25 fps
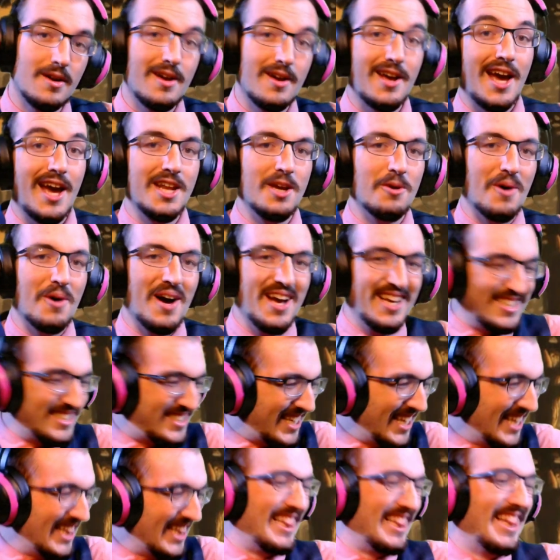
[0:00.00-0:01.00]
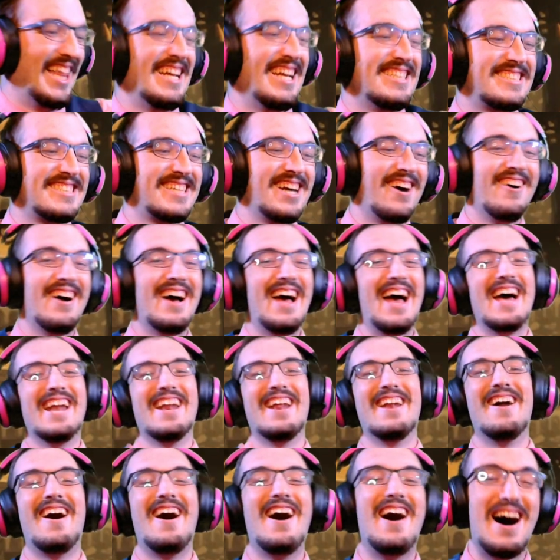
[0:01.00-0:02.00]
Anyways, let's go ahead
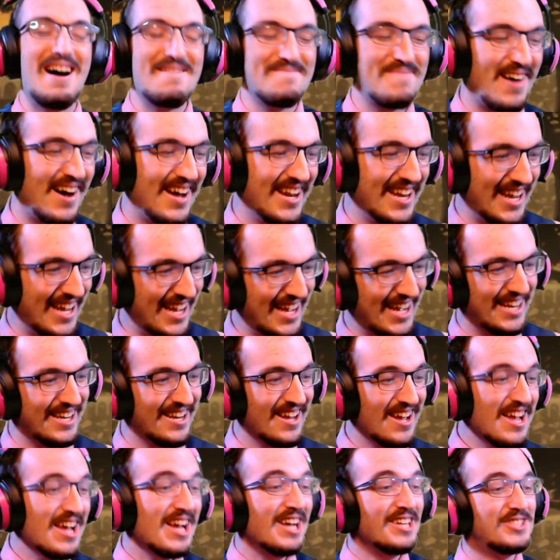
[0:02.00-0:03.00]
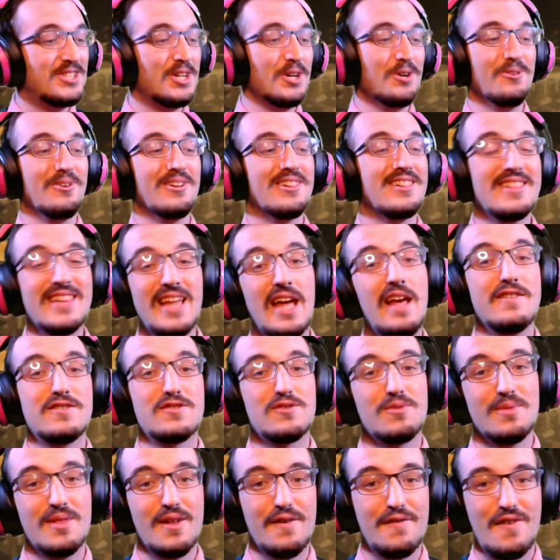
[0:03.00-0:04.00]
and hop on in to Leaves
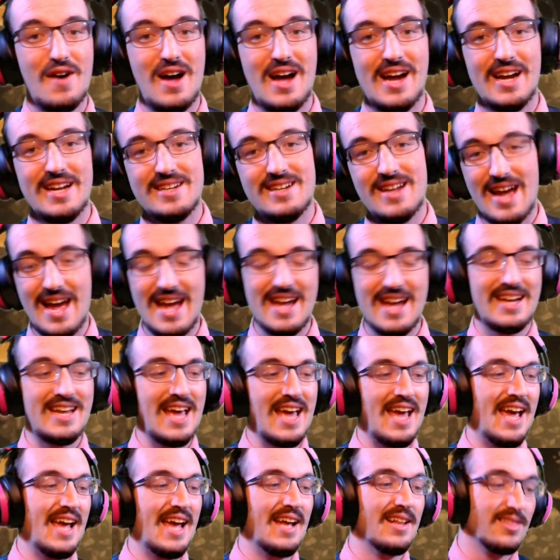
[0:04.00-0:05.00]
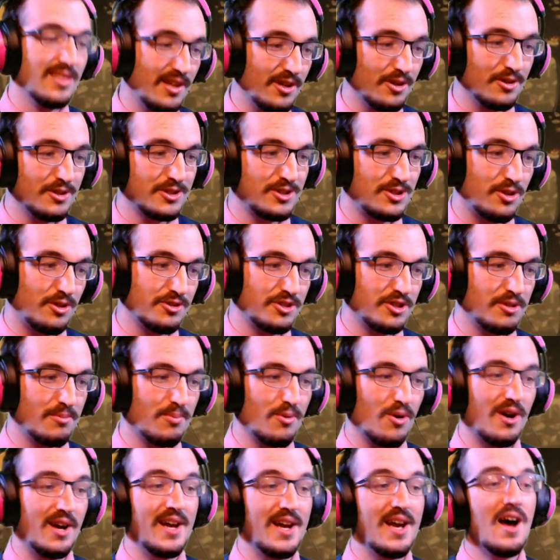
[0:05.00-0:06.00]
from the Vine, aka Little Soldier
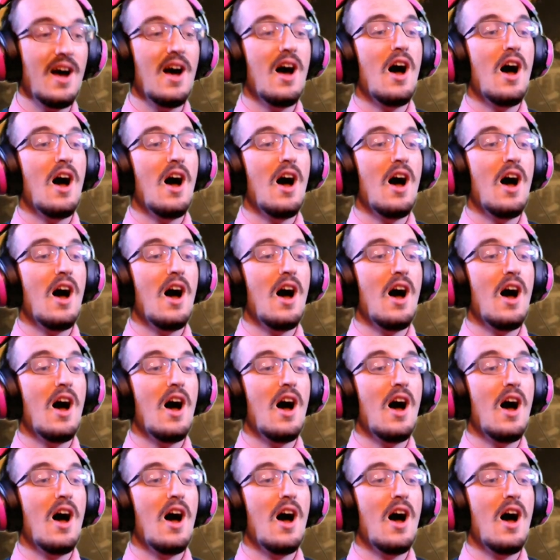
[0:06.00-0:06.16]
Boy,